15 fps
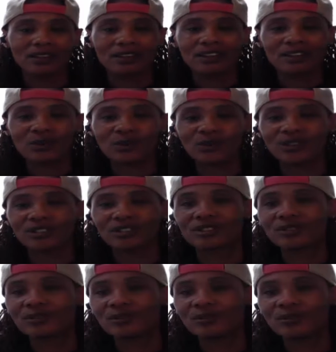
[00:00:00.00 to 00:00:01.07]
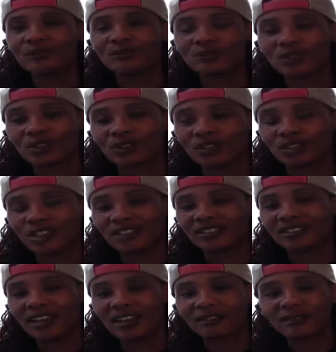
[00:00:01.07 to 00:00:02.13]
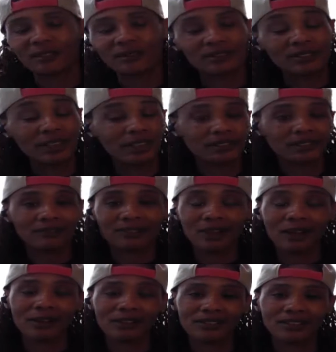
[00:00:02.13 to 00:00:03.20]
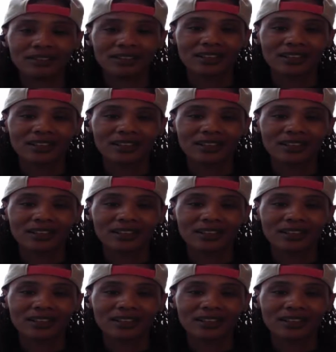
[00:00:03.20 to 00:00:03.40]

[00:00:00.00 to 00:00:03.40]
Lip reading: in order to shut down those negative thoughts